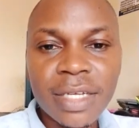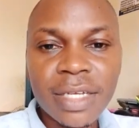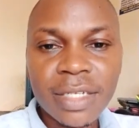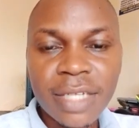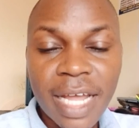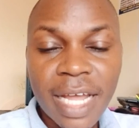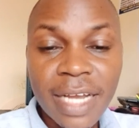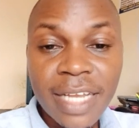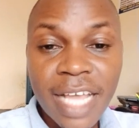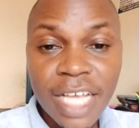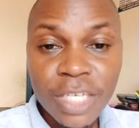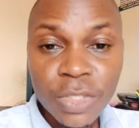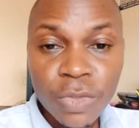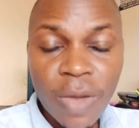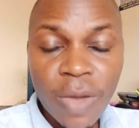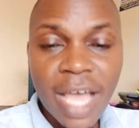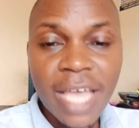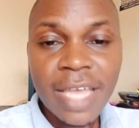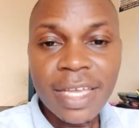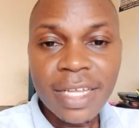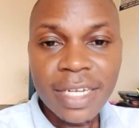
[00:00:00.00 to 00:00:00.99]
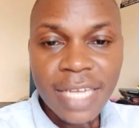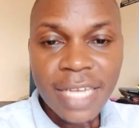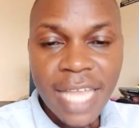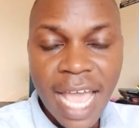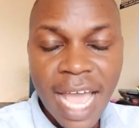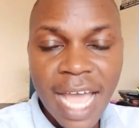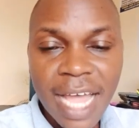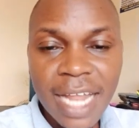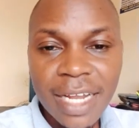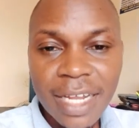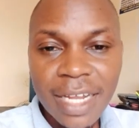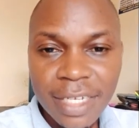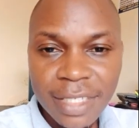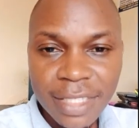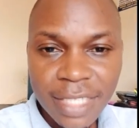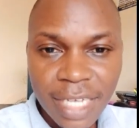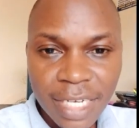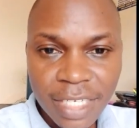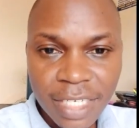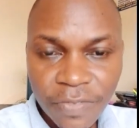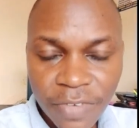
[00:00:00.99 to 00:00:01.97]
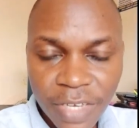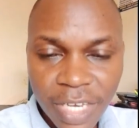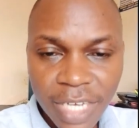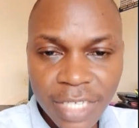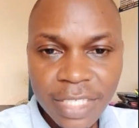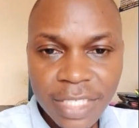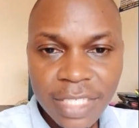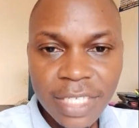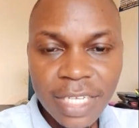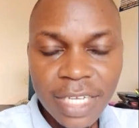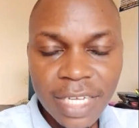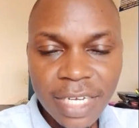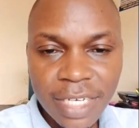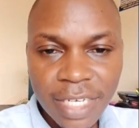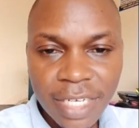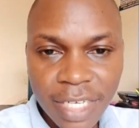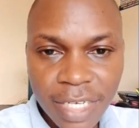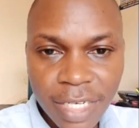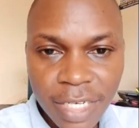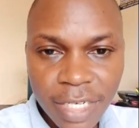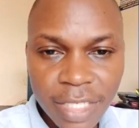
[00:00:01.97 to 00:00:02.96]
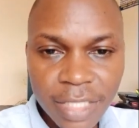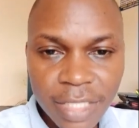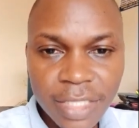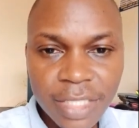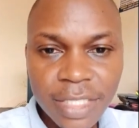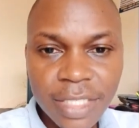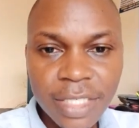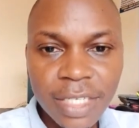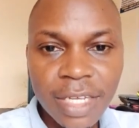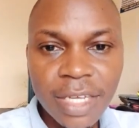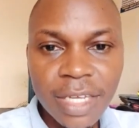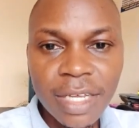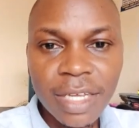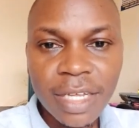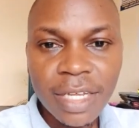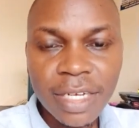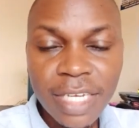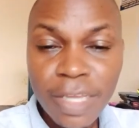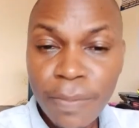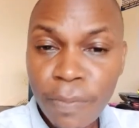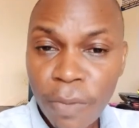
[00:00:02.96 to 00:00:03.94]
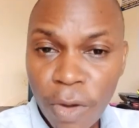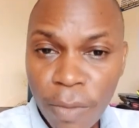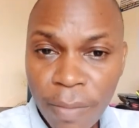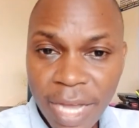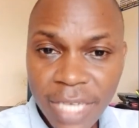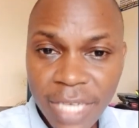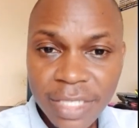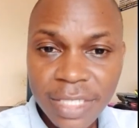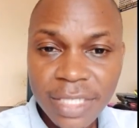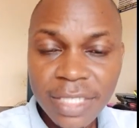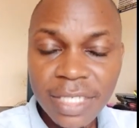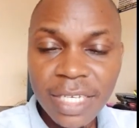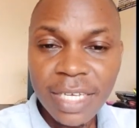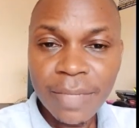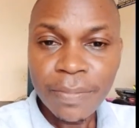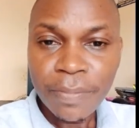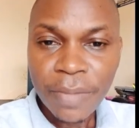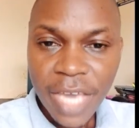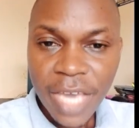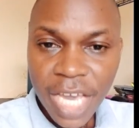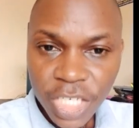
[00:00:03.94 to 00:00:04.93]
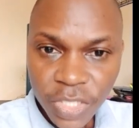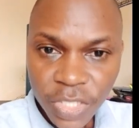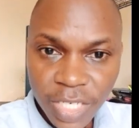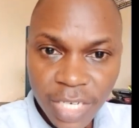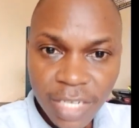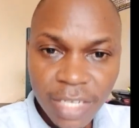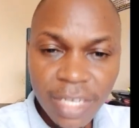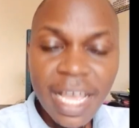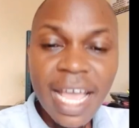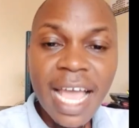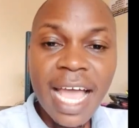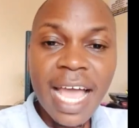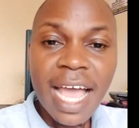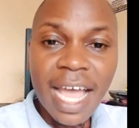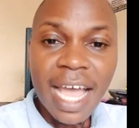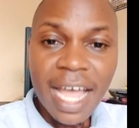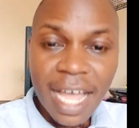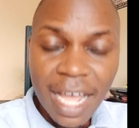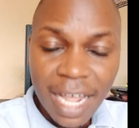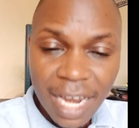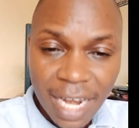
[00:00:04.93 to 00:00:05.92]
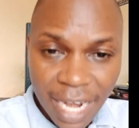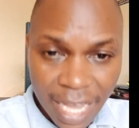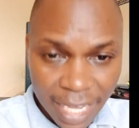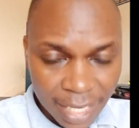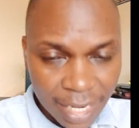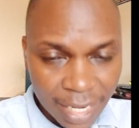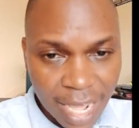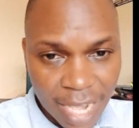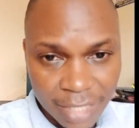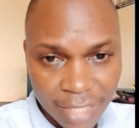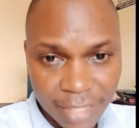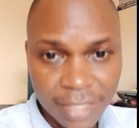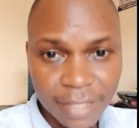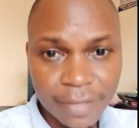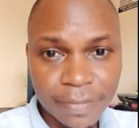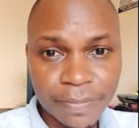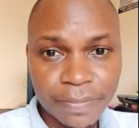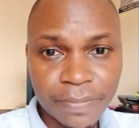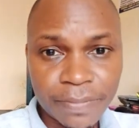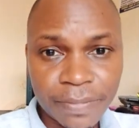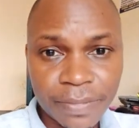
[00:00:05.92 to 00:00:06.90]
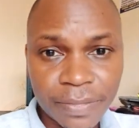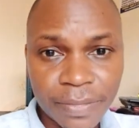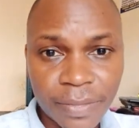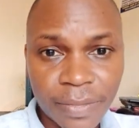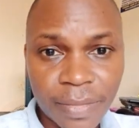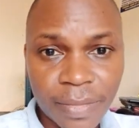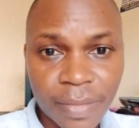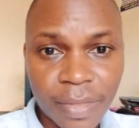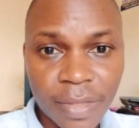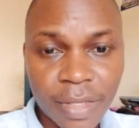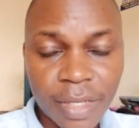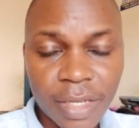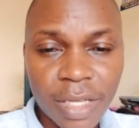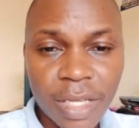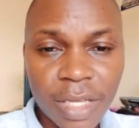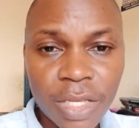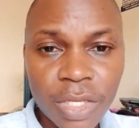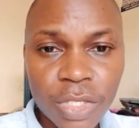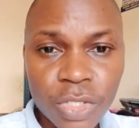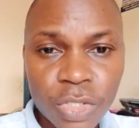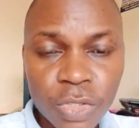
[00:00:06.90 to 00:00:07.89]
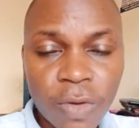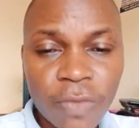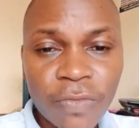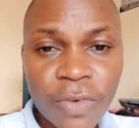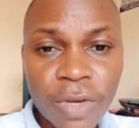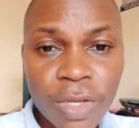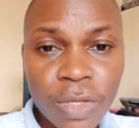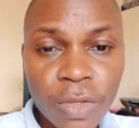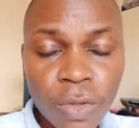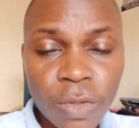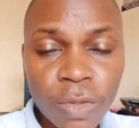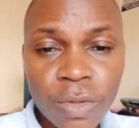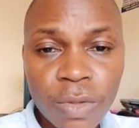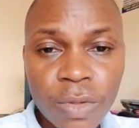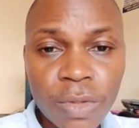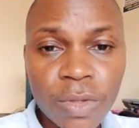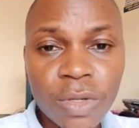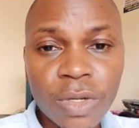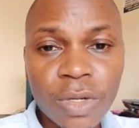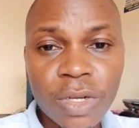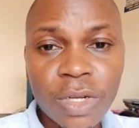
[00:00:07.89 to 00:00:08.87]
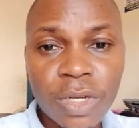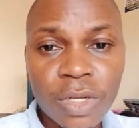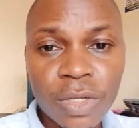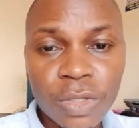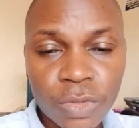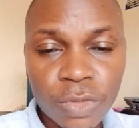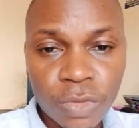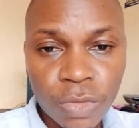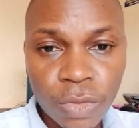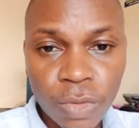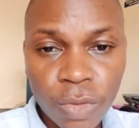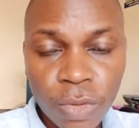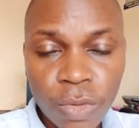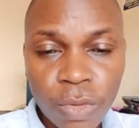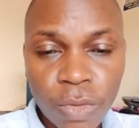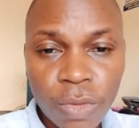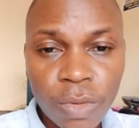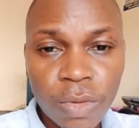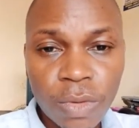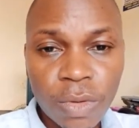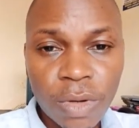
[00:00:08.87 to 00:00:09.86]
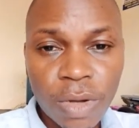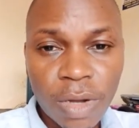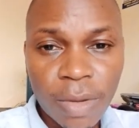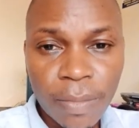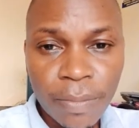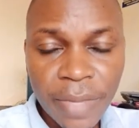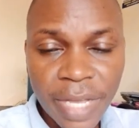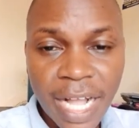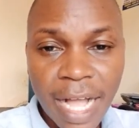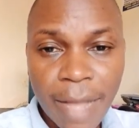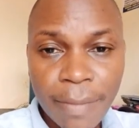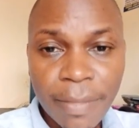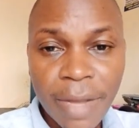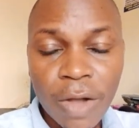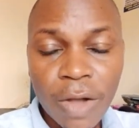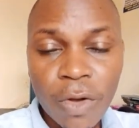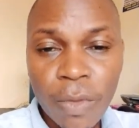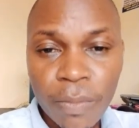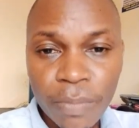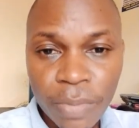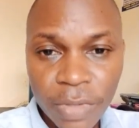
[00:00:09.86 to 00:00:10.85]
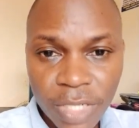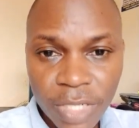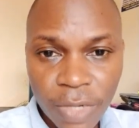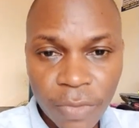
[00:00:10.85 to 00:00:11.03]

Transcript: And that's why there are certificates, degrees, diplomas, PhD, like that. So for you to become a computer